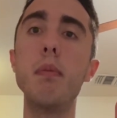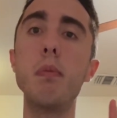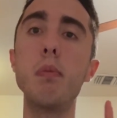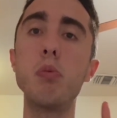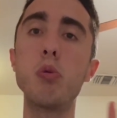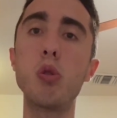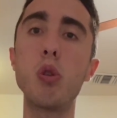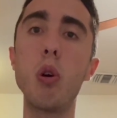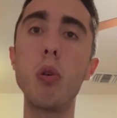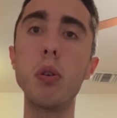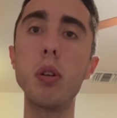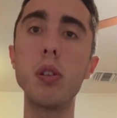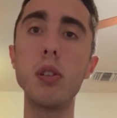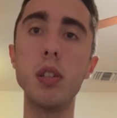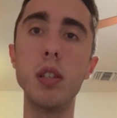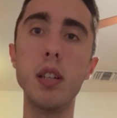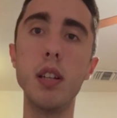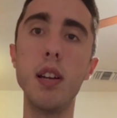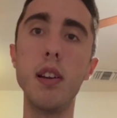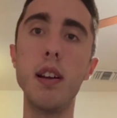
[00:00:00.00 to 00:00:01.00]

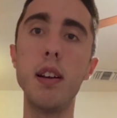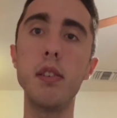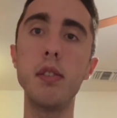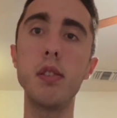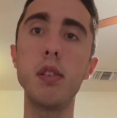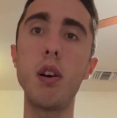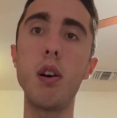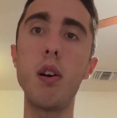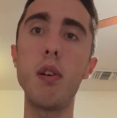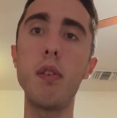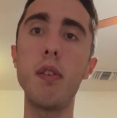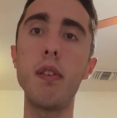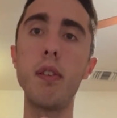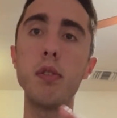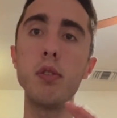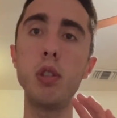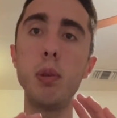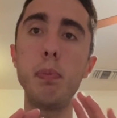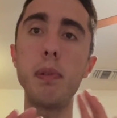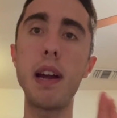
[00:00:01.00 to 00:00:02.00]
shoulder. So
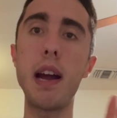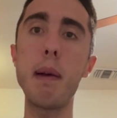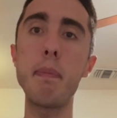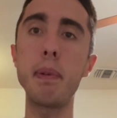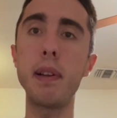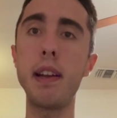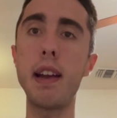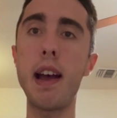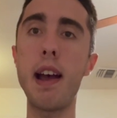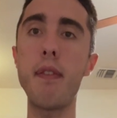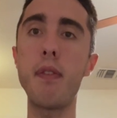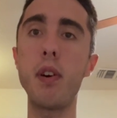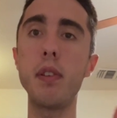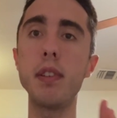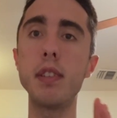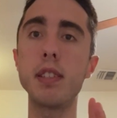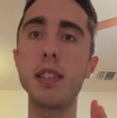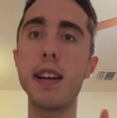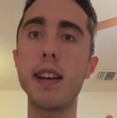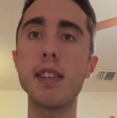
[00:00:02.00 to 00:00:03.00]
super happy to have all
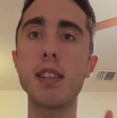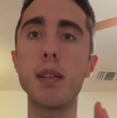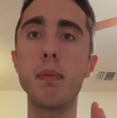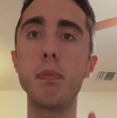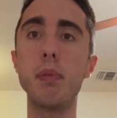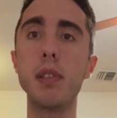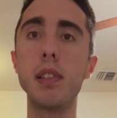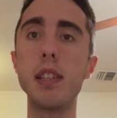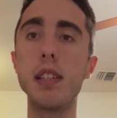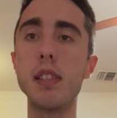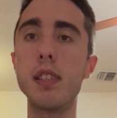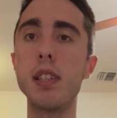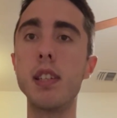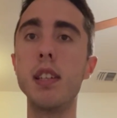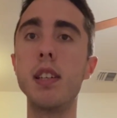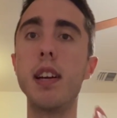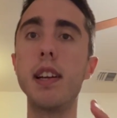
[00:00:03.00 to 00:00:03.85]
these guys complete.